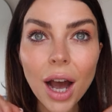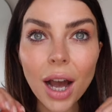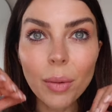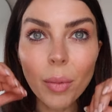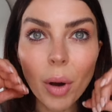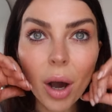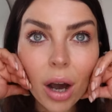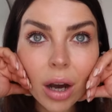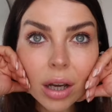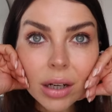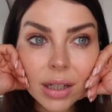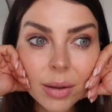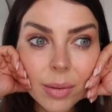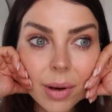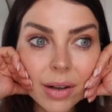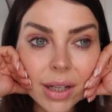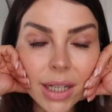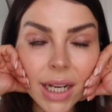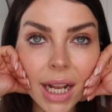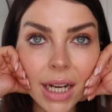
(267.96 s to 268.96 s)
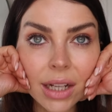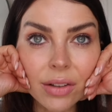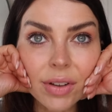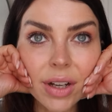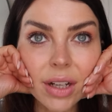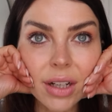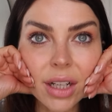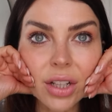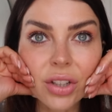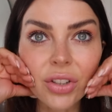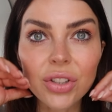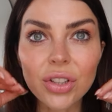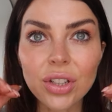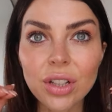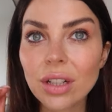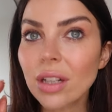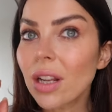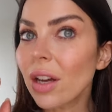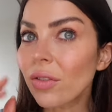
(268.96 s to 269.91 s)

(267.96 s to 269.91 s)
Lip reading: I'm hardly wearing any foundation.